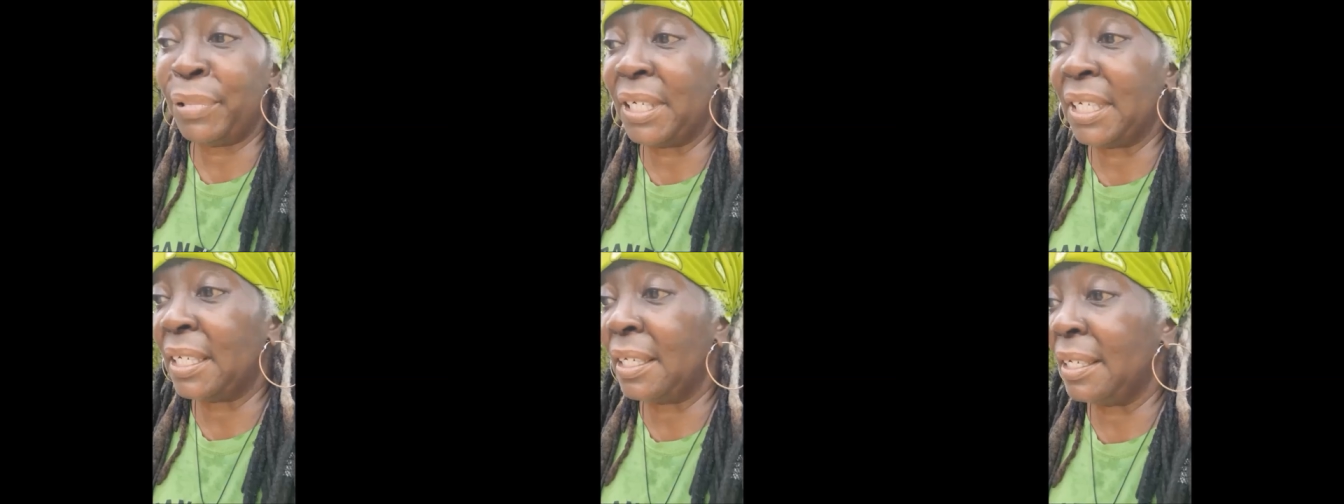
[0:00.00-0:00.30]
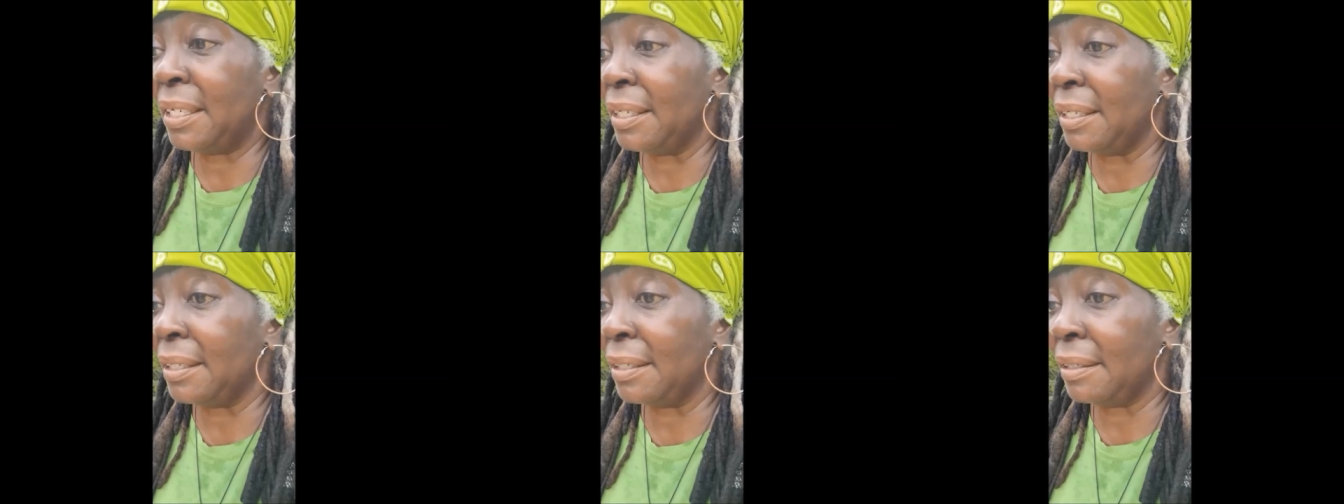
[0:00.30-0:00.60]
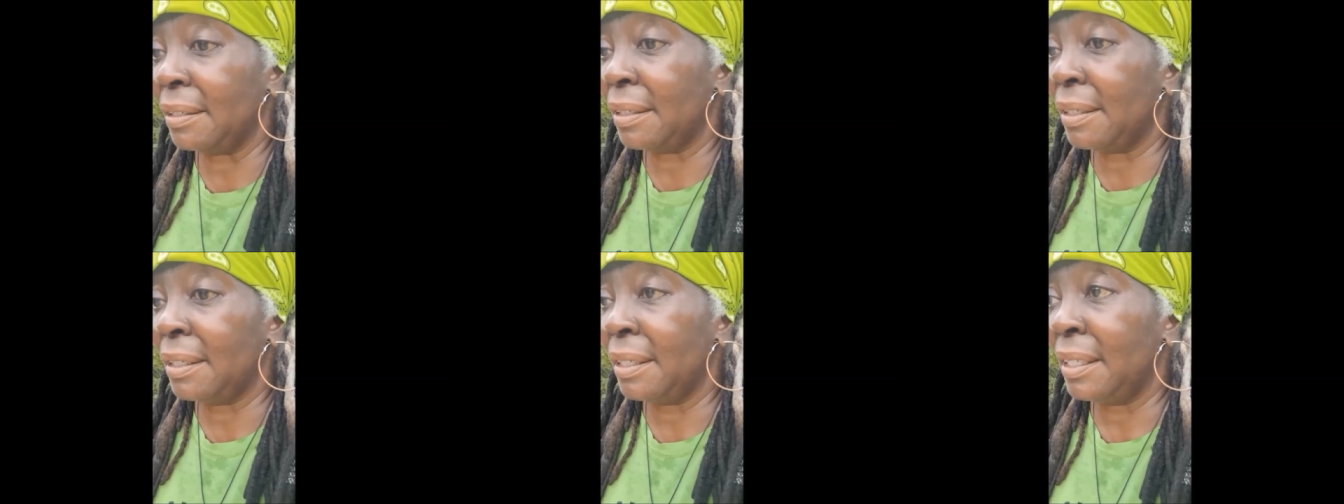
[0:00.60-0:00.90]
But uh,
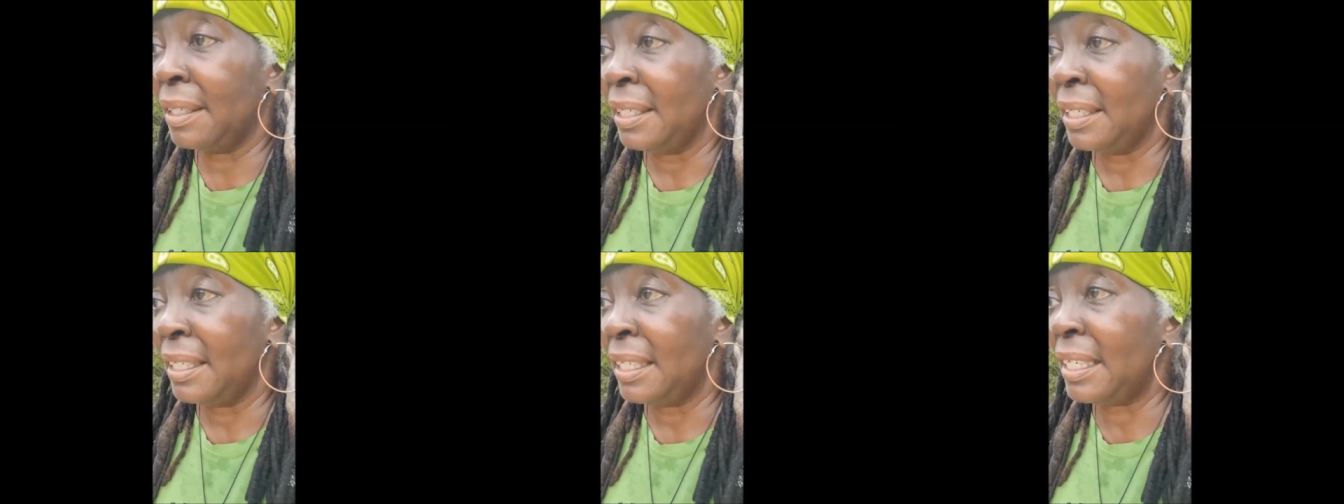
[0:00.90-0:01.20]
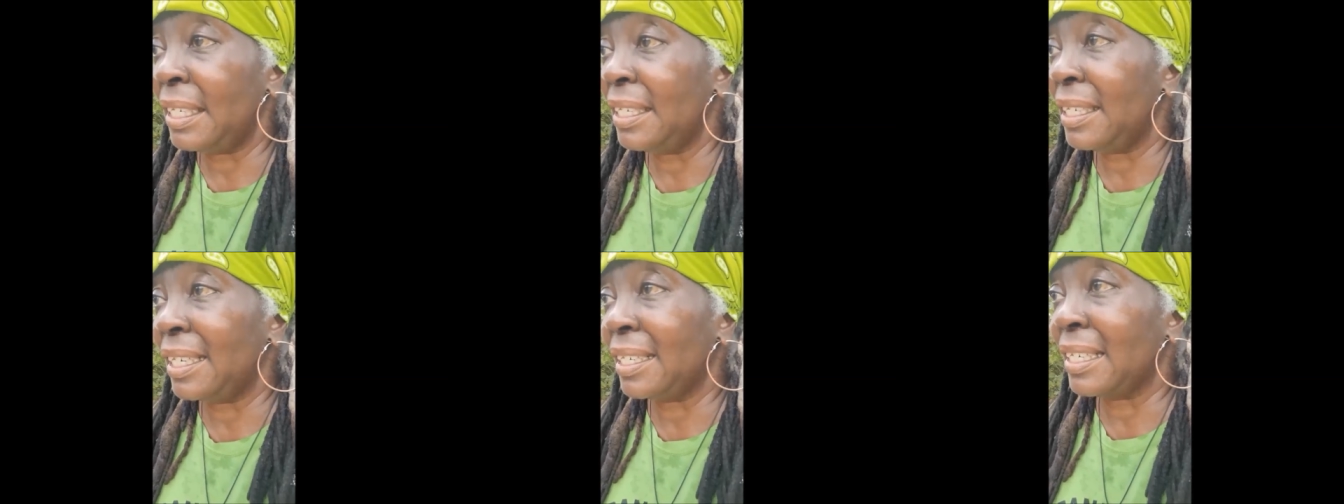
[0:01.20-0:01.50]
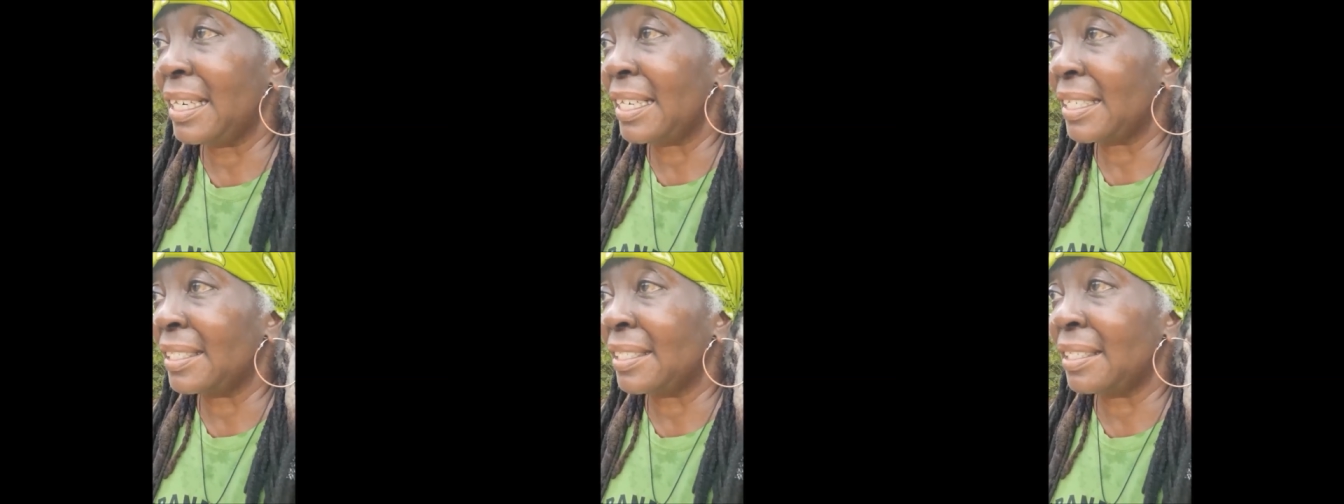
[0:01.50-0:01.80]
heat
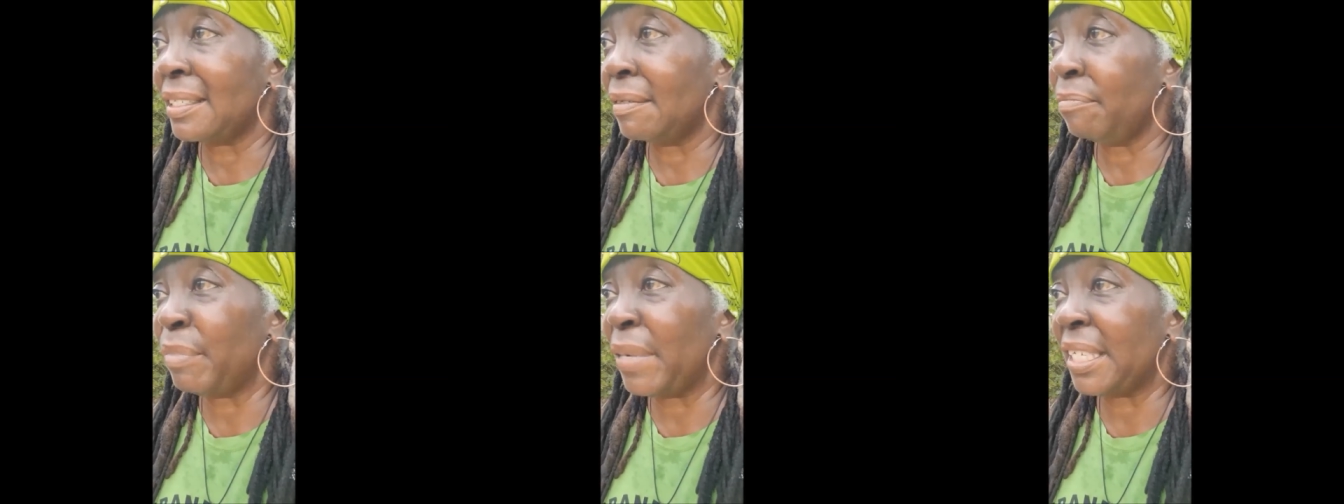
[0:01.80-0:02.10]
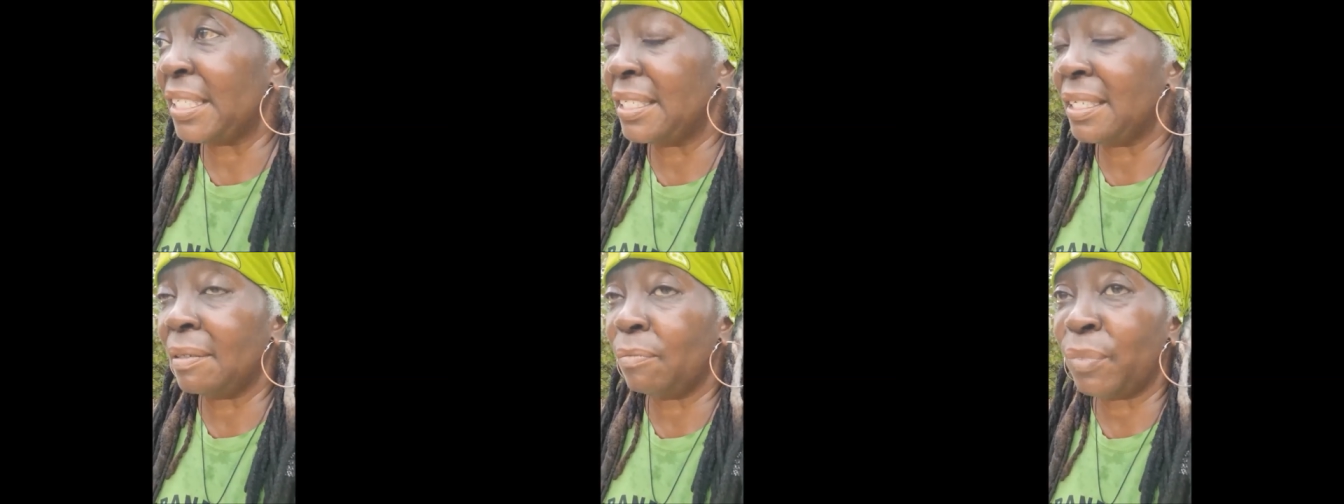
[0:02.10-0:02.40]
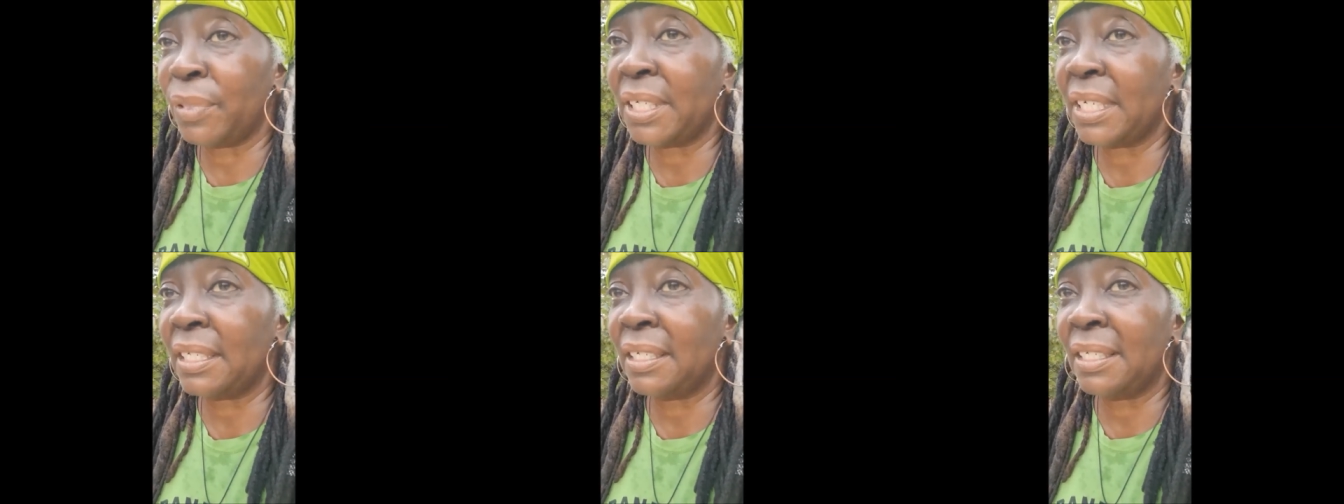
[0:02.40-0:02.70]
index makes it
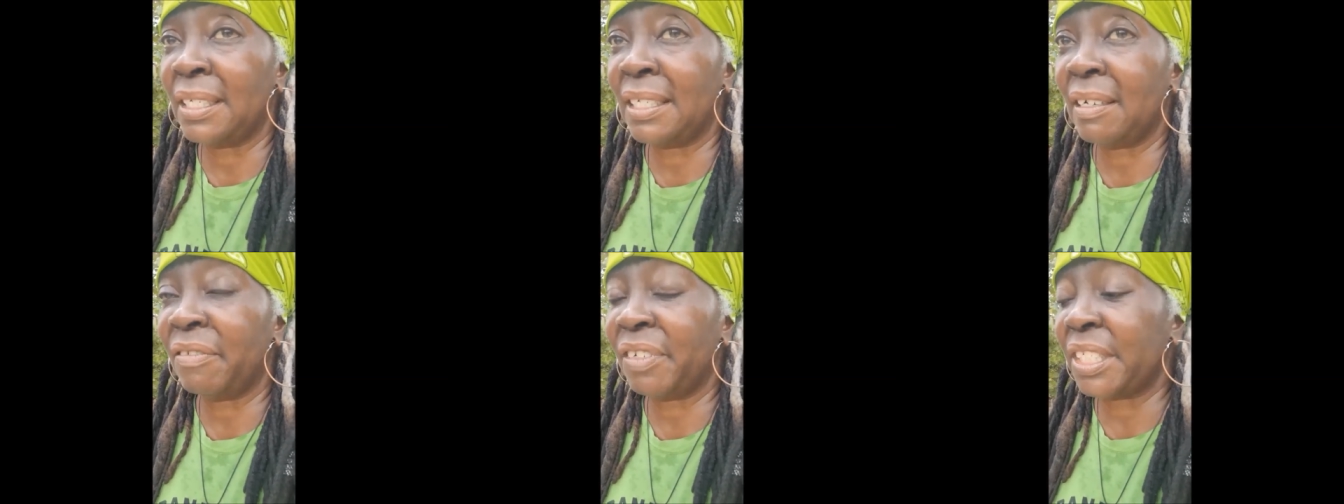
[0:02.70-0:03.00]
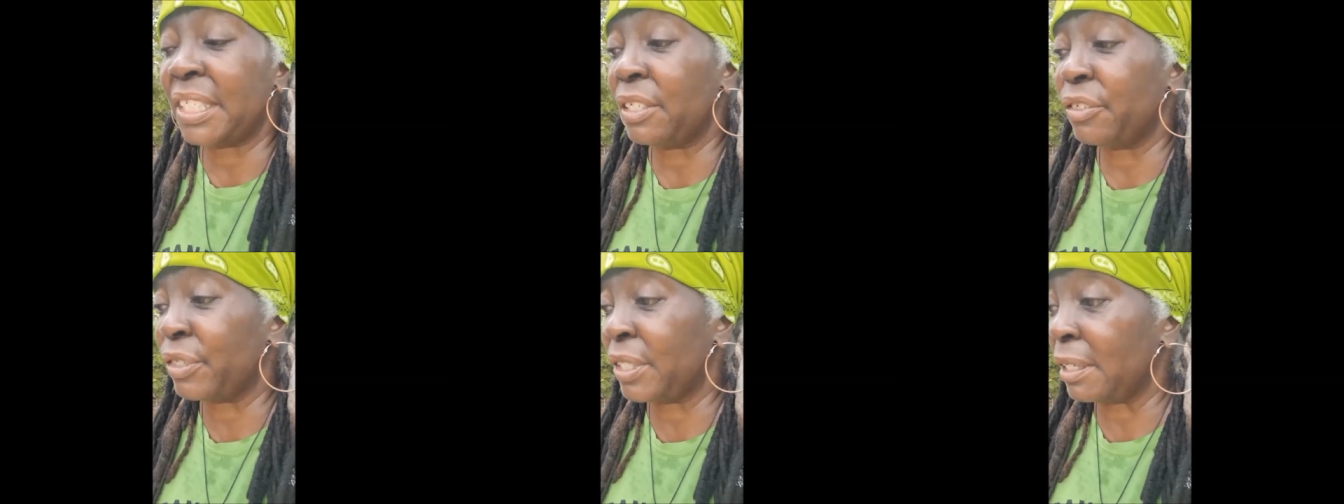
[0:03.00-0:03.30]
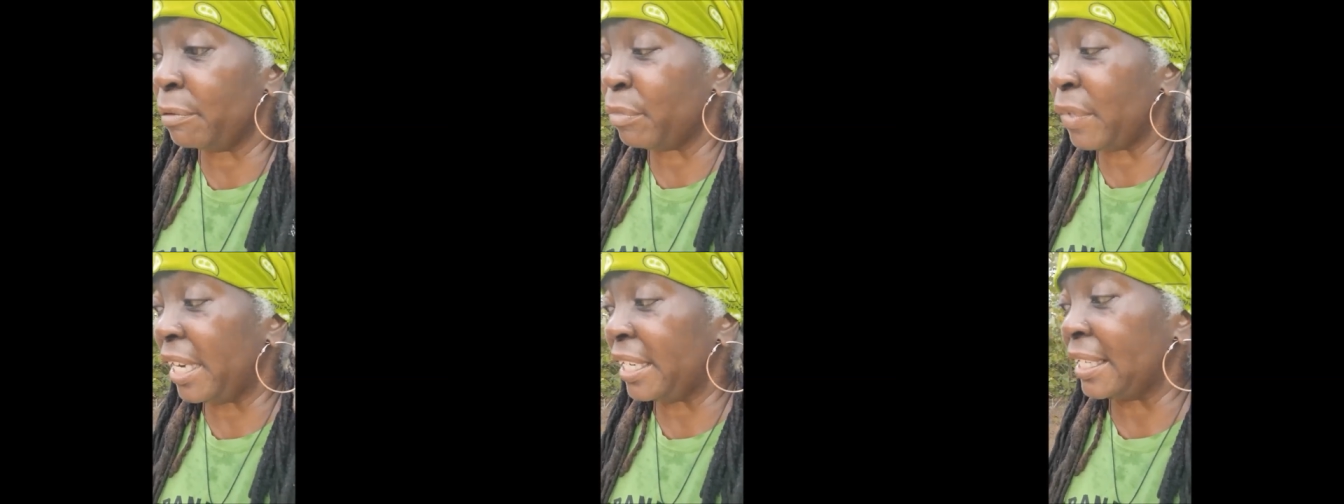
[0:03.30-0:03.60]
117 or
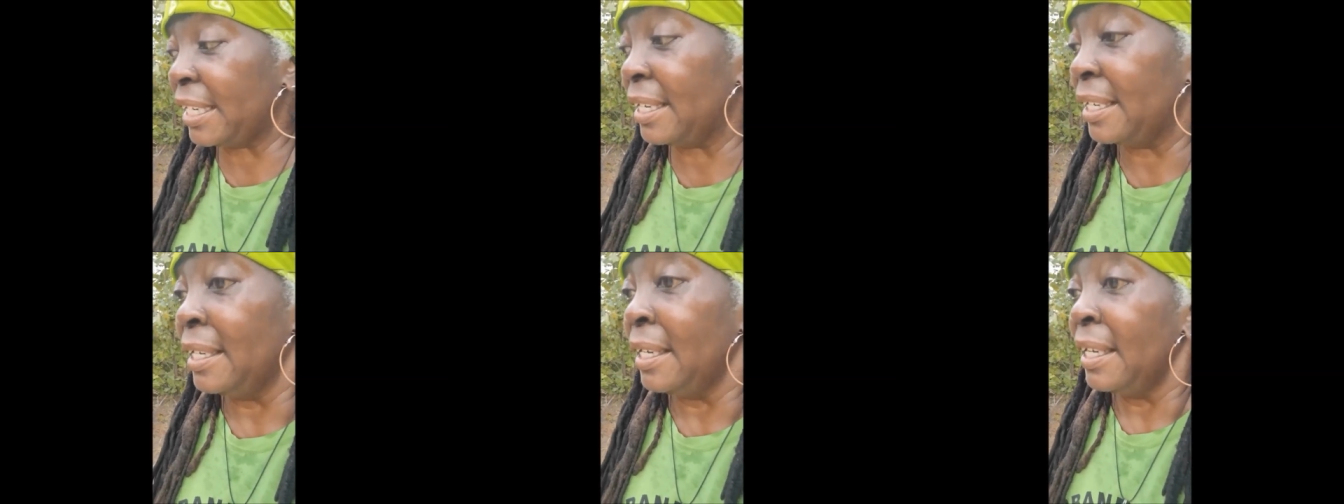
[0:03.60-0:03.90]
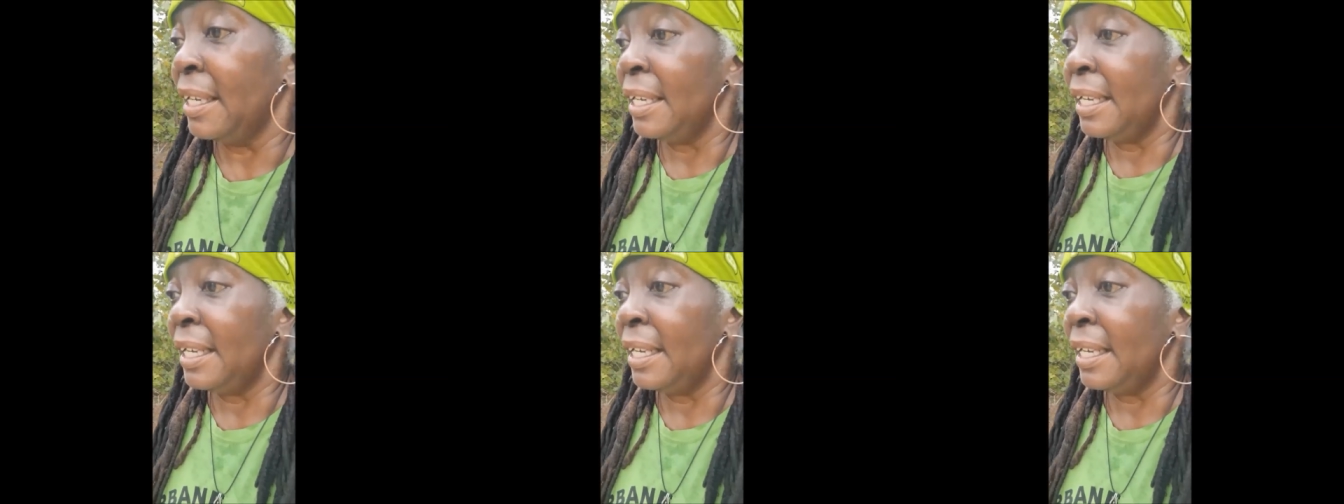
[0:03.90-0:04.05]
something like that.